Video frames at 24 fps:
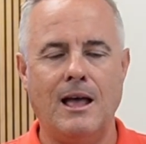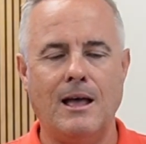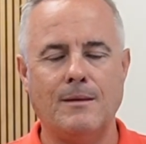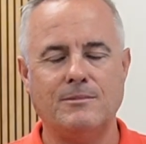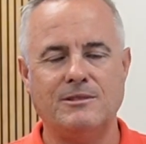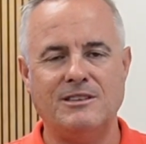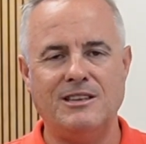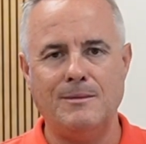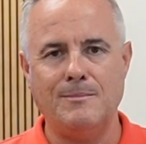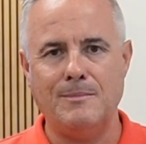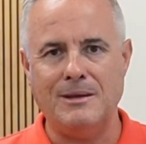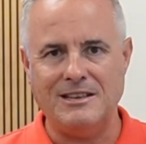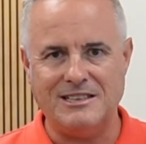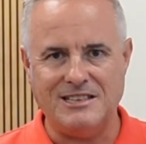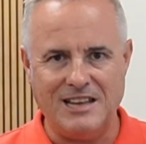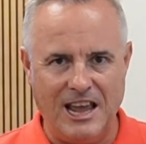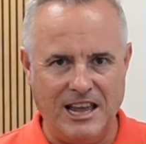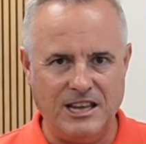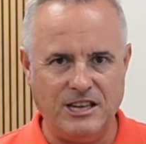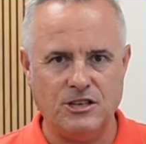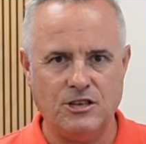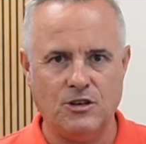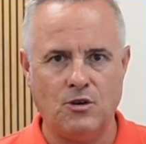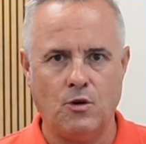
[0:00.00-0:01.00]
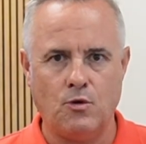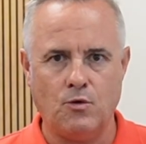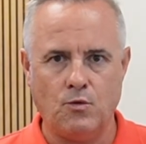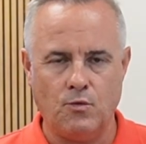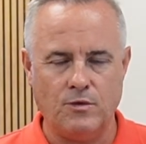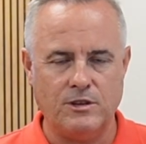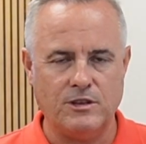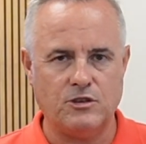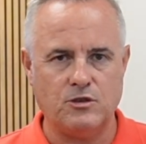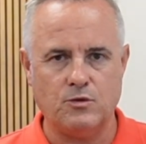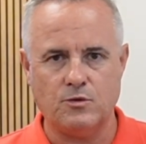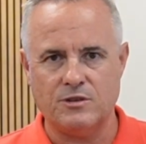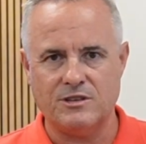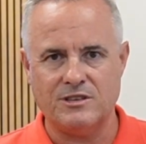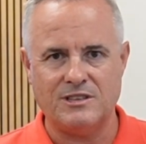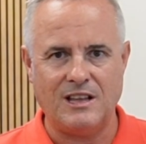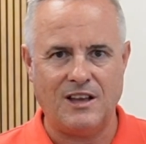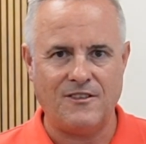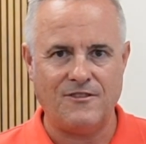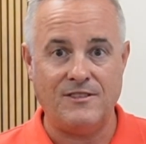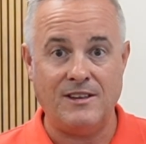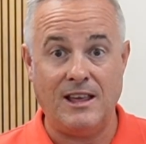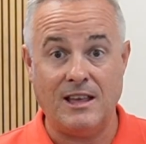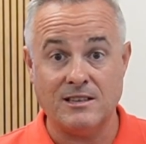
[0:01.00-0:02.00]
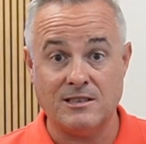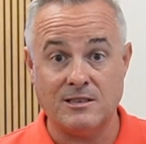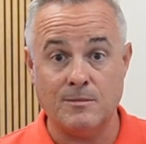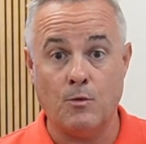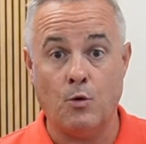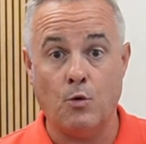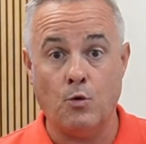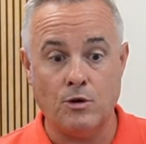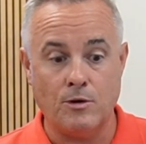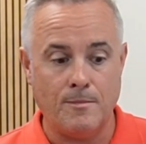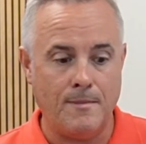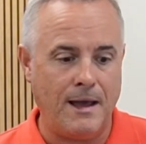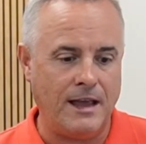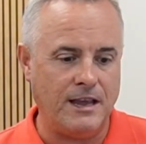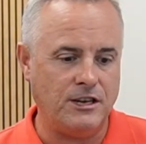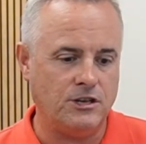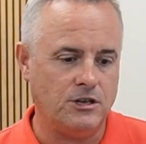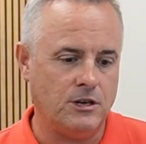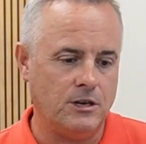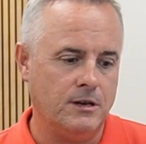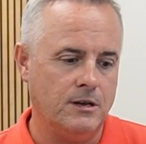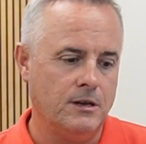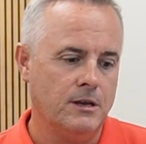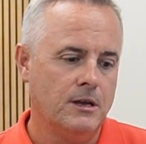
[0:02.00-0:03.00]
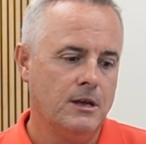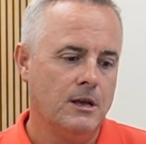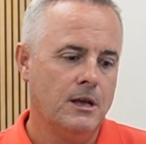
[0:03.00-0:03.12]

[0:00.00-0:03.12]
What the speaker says: segmentation on all this sort of stuff now, some automation,